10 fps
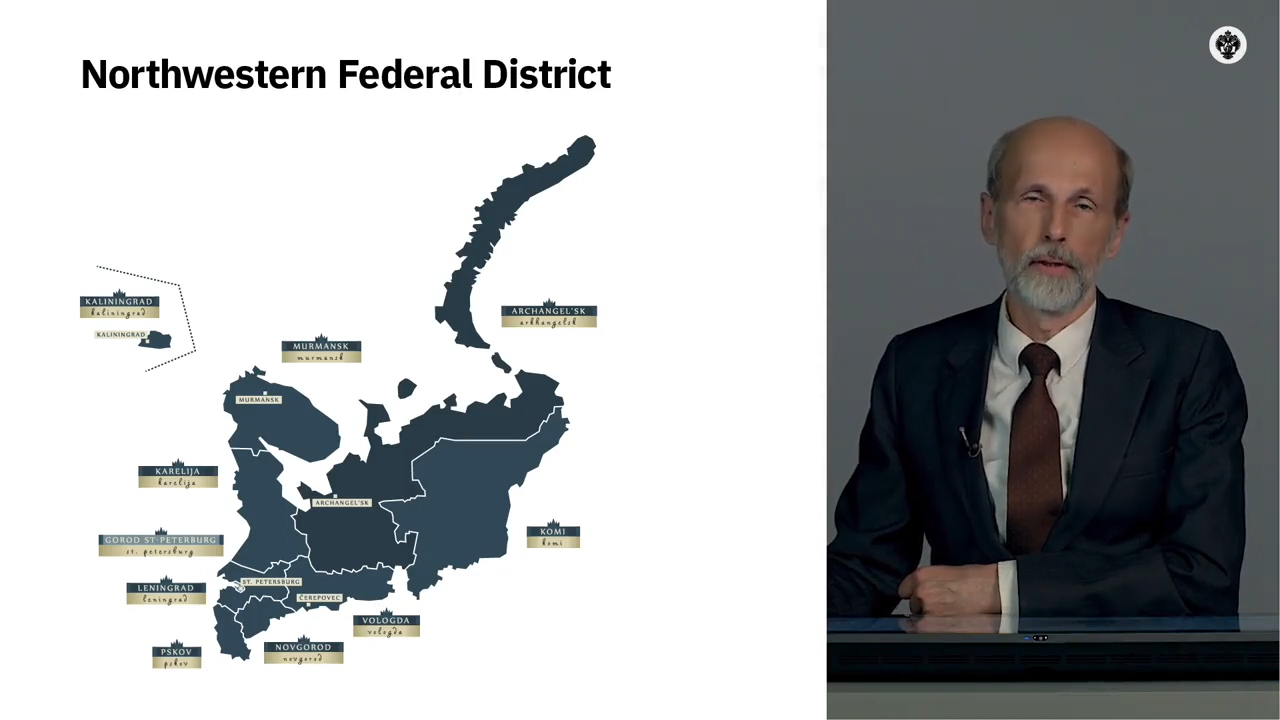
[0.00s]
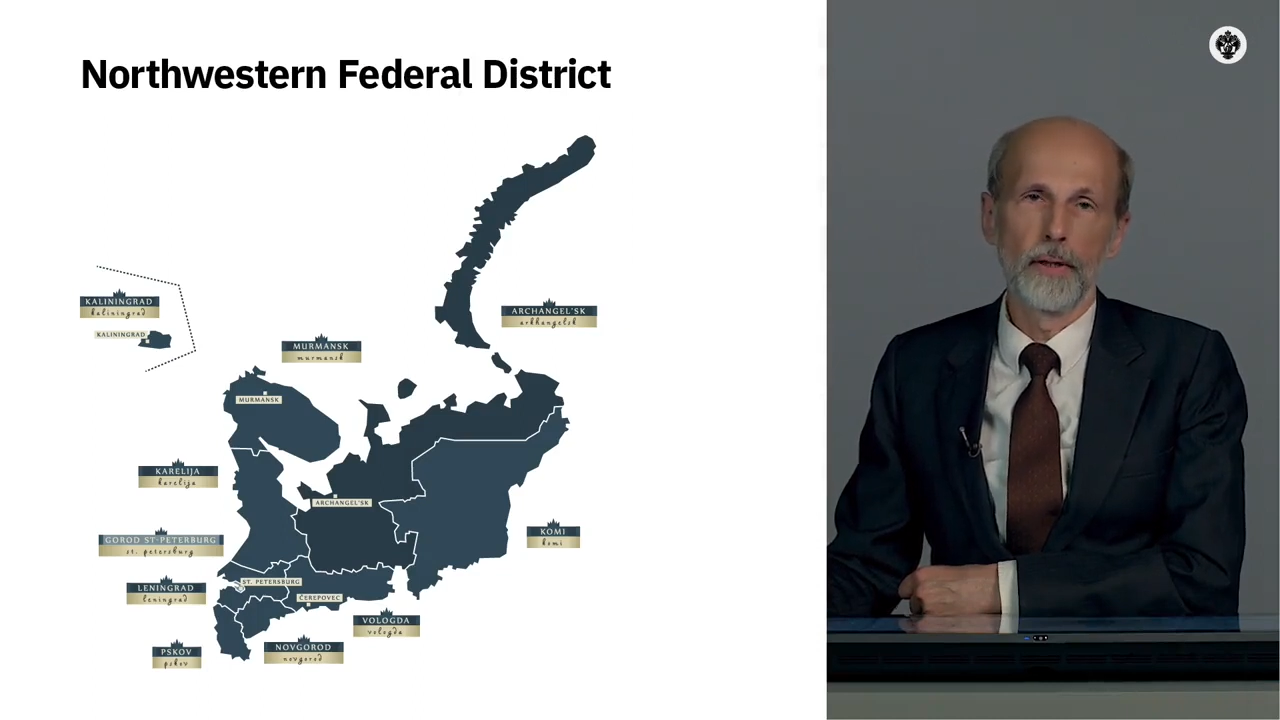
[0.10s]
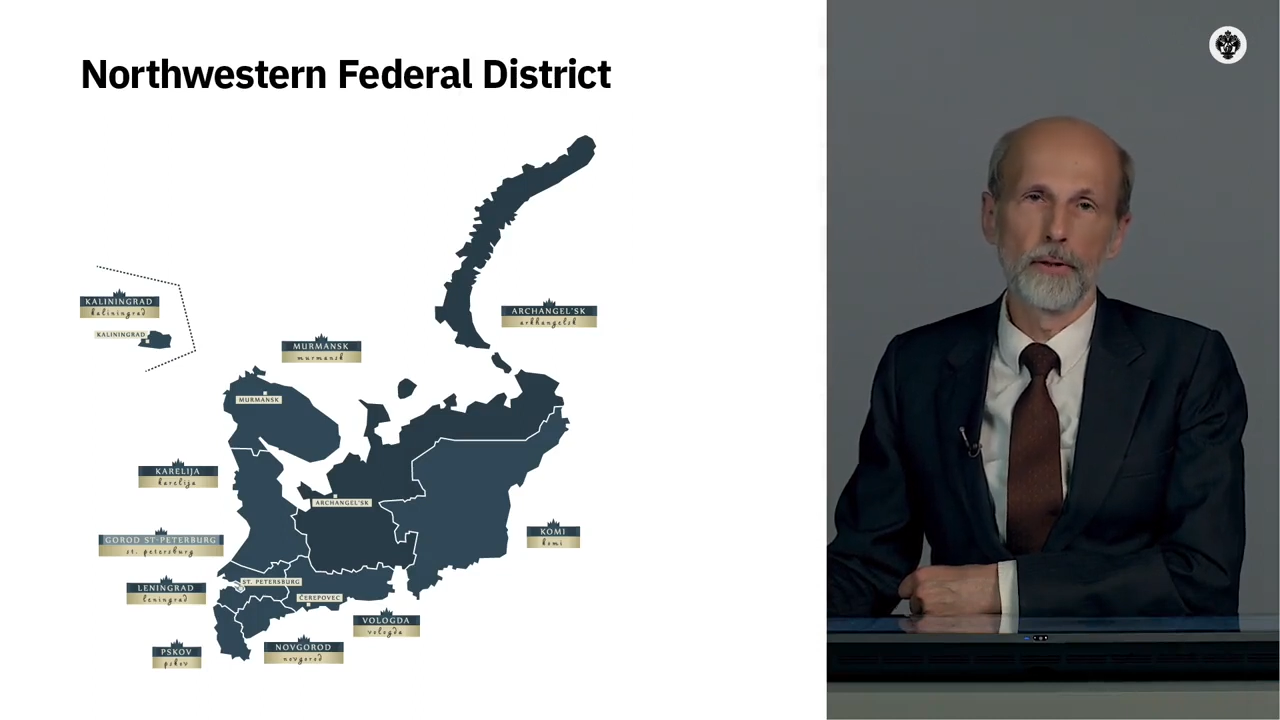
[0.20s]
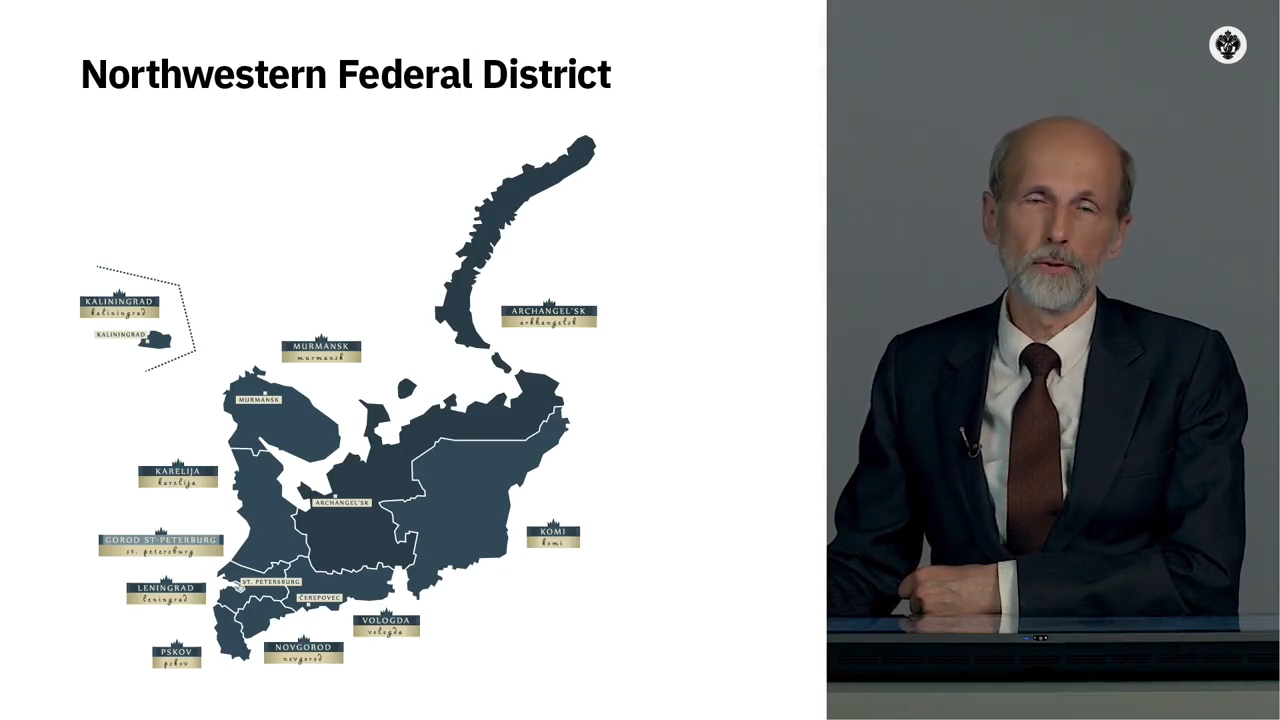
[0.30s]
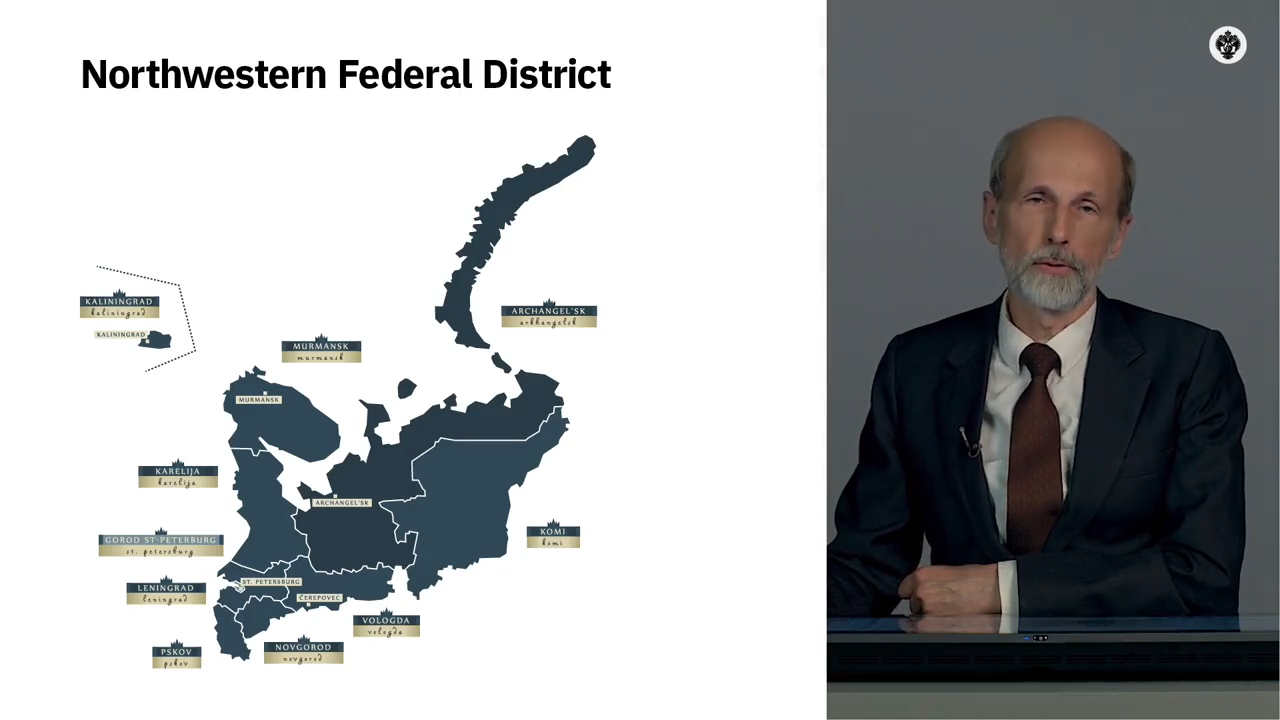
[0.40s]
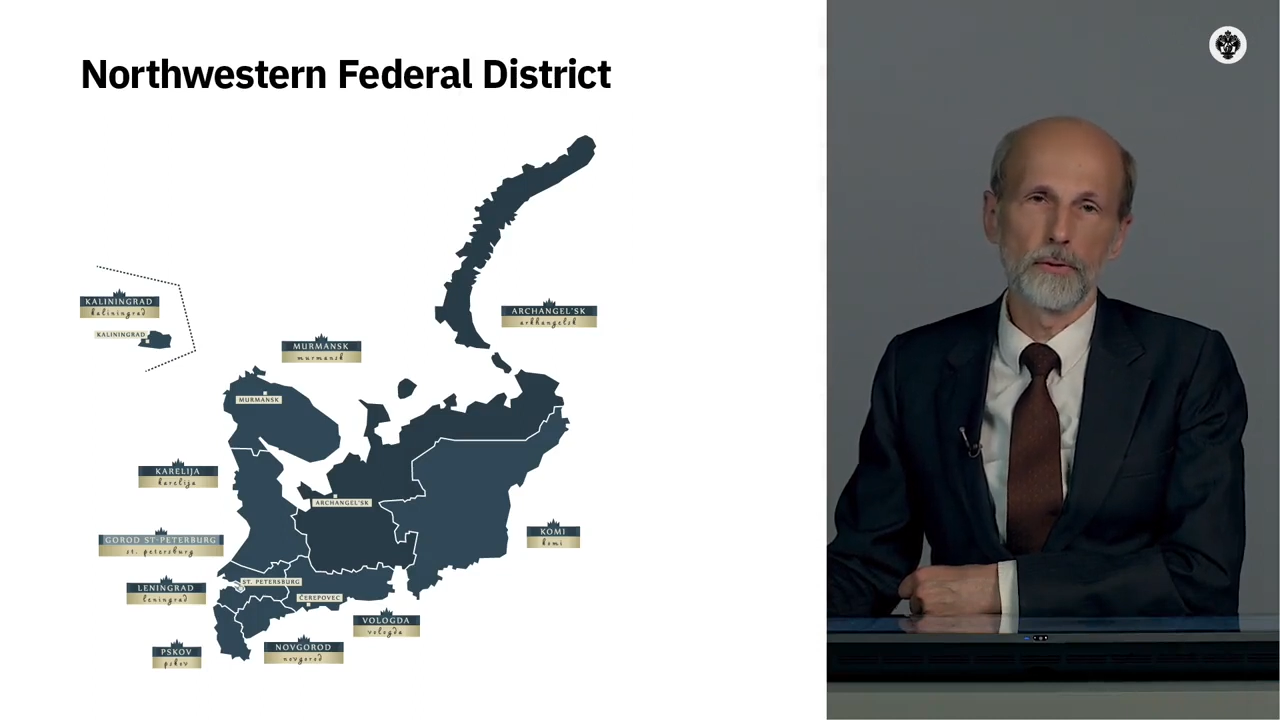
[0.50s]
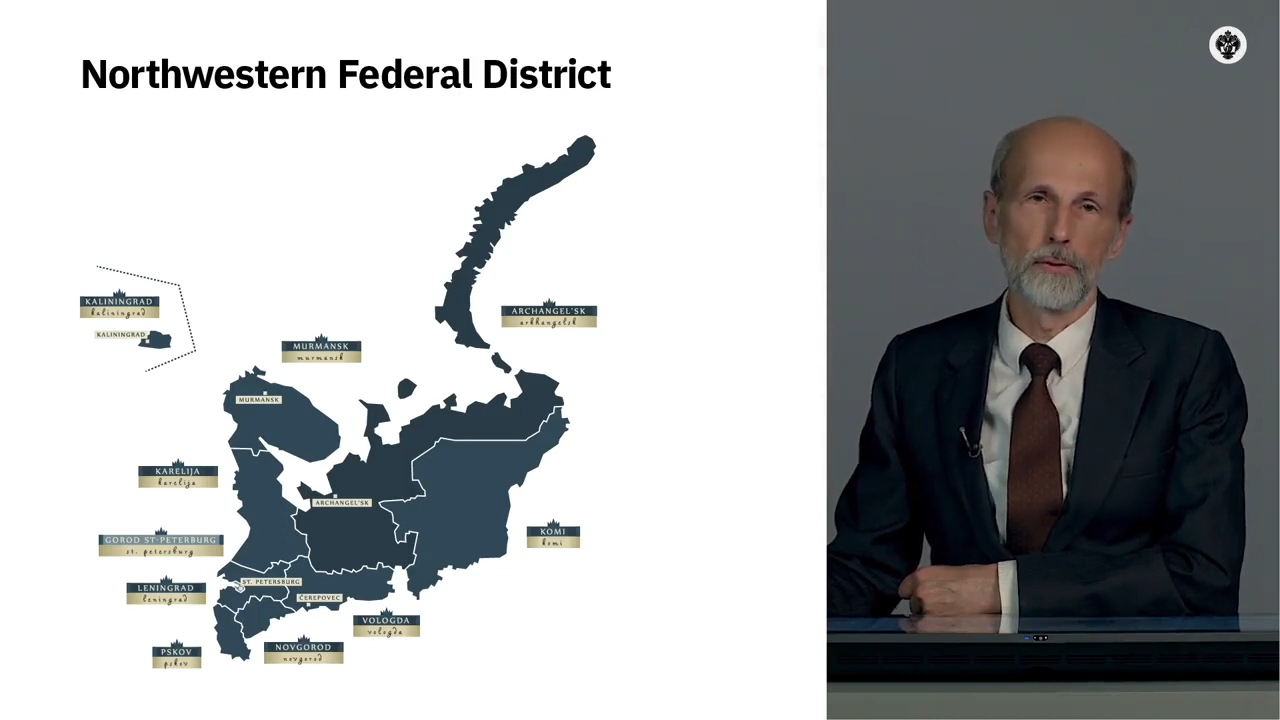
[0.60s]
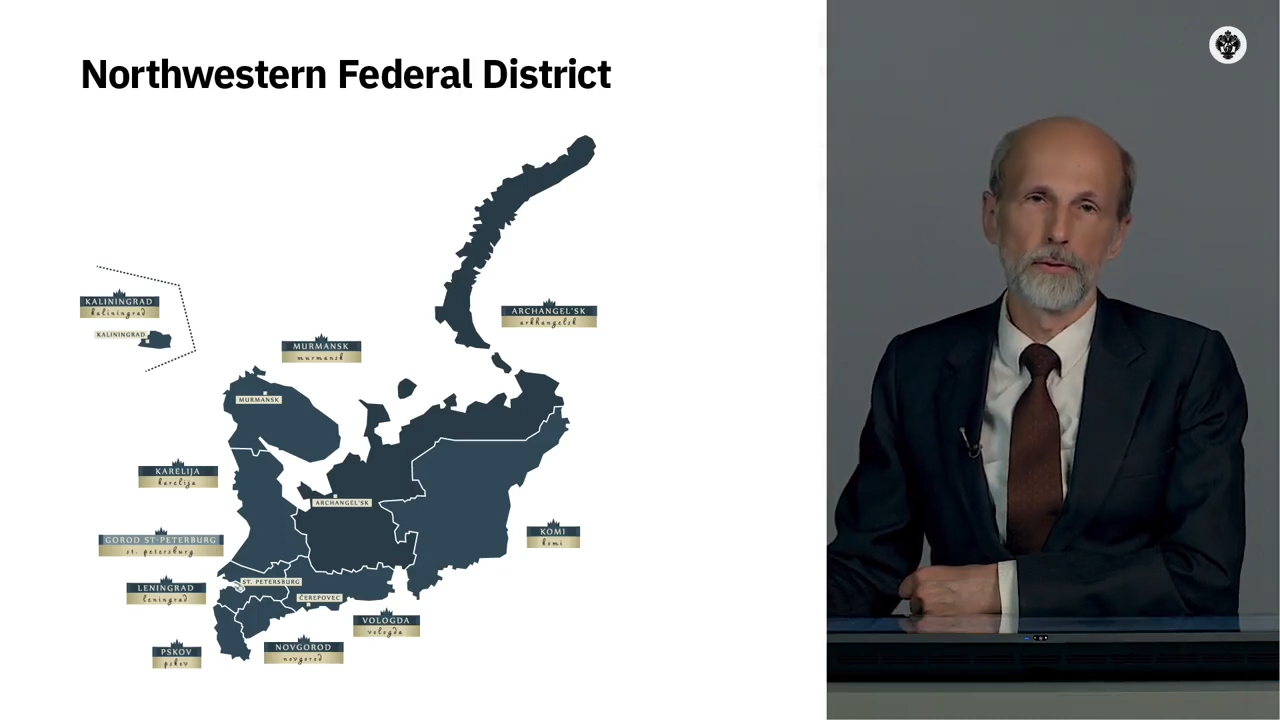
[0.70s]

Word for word: ancient